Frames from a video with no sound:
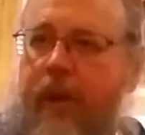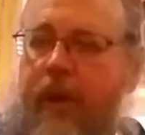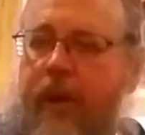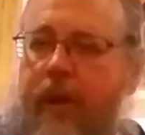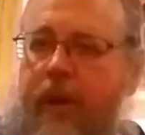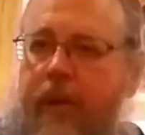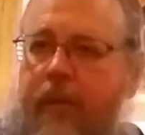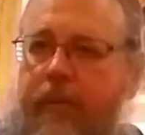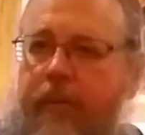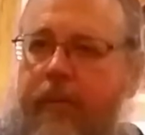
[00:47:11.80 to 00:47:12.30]

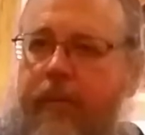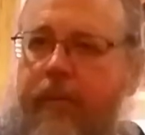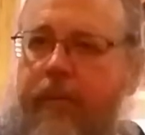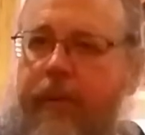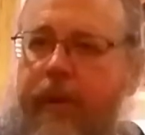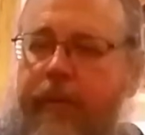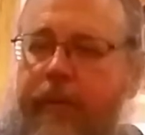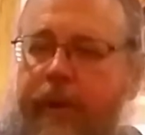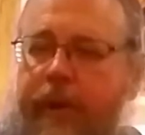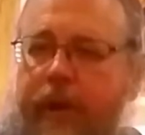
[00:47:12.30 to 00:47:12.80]
um,
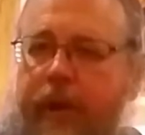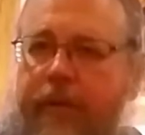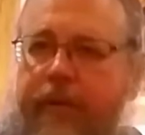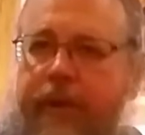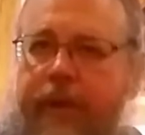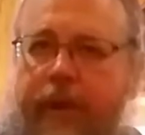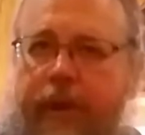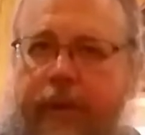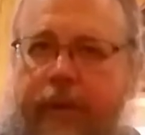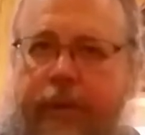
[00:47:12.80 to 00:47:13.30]
maybe
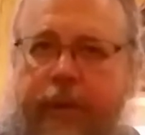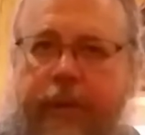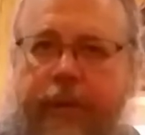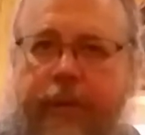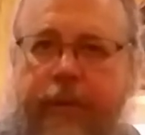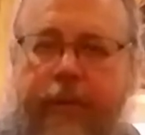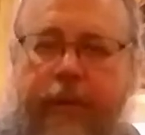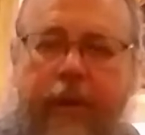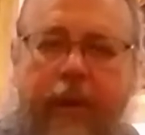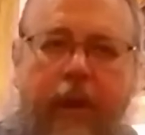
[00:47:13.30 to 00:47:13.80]
1100.
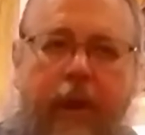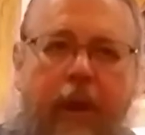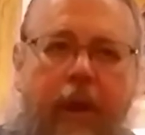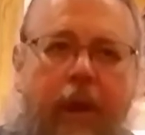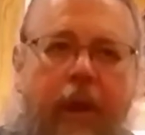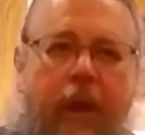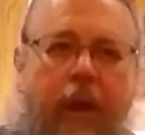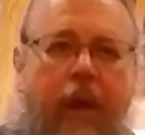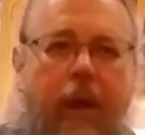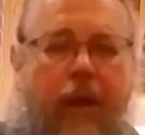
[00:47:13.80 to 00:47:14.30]

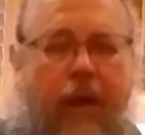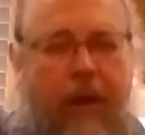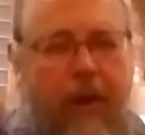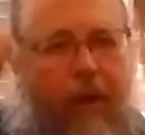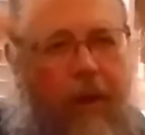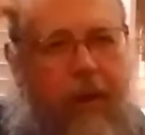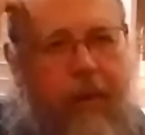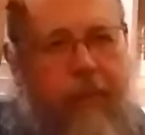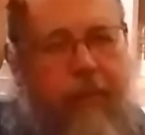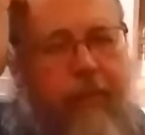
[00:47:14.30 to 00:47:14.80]
Hmm.
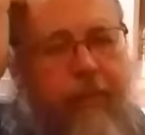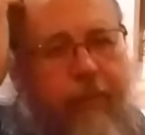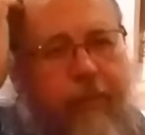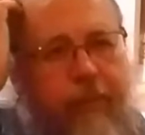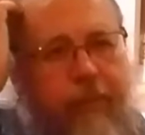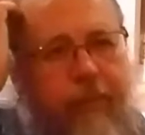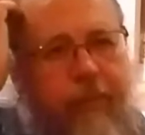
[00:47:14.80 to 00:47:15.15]
Um,